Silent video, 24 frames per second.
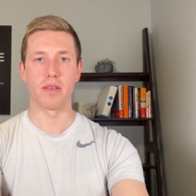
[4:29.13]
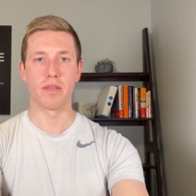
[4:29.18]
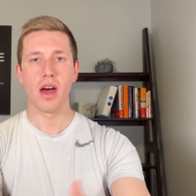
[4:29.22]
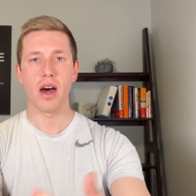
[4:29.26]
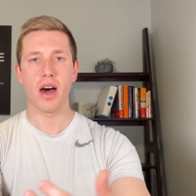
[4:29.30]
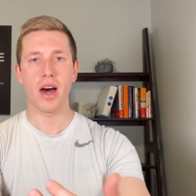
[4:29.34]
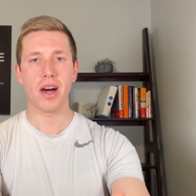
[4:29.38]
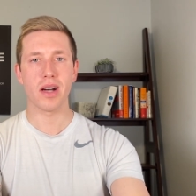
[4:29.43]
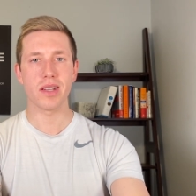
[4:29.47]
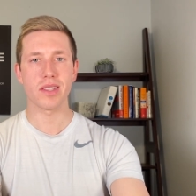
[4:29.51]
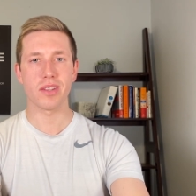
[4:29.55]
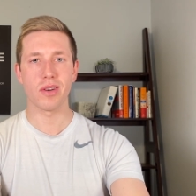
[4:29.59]

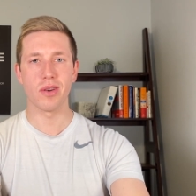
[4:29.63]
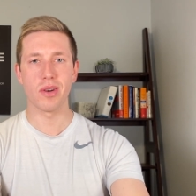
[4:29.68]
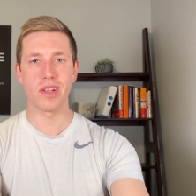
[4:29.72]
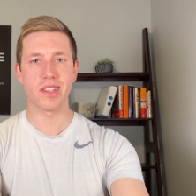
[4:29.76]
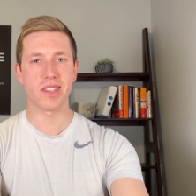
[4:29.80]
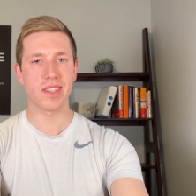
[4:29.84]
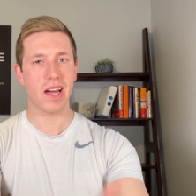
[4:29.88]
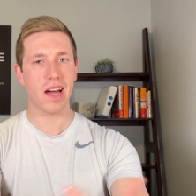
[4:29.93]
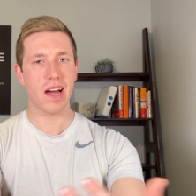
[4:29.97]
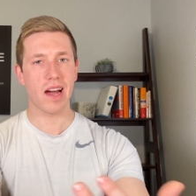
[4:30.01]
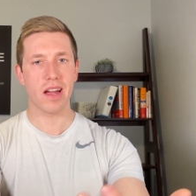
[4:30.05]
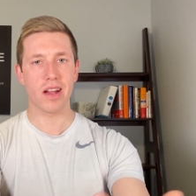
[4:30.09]
Also, it's
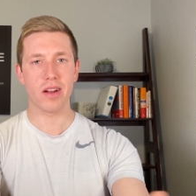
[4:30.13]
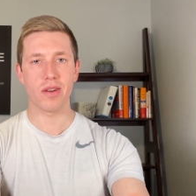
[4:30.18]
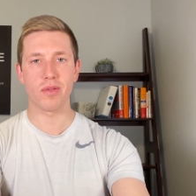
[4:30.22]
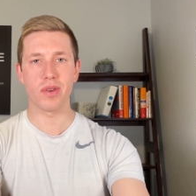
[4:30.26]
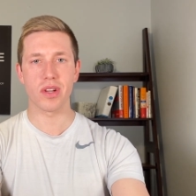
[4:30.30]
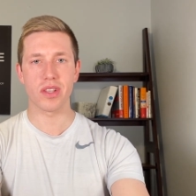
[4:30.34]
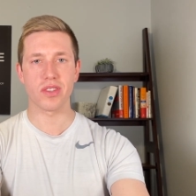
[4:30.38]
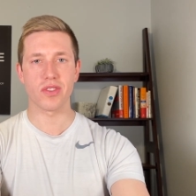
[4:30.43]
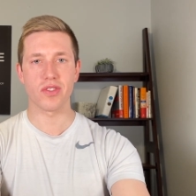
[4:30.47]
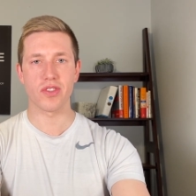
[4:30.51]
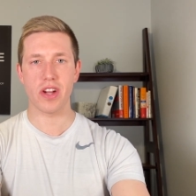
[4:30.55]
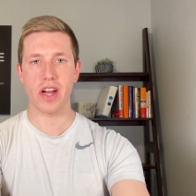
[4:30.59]
a higher
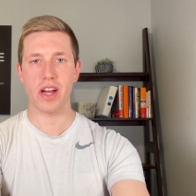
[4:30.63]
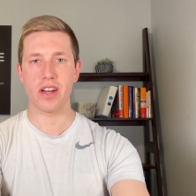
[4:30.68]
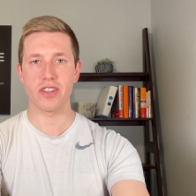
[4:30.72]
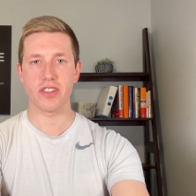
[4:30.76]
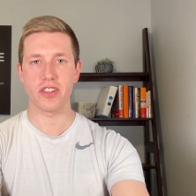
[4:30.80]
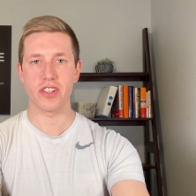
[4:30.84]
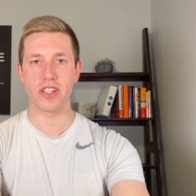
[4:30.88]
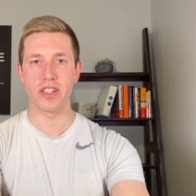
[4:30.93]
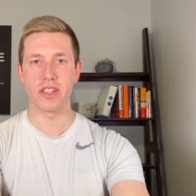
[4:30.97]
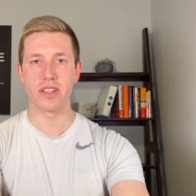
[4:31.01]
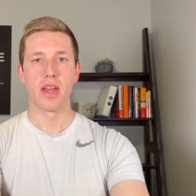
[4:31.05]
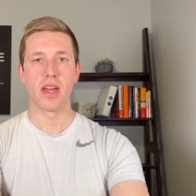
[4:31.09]
risk
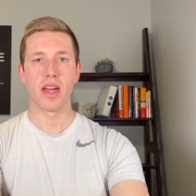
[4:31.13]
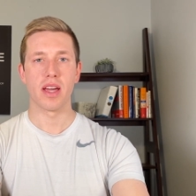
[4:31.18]
strategy.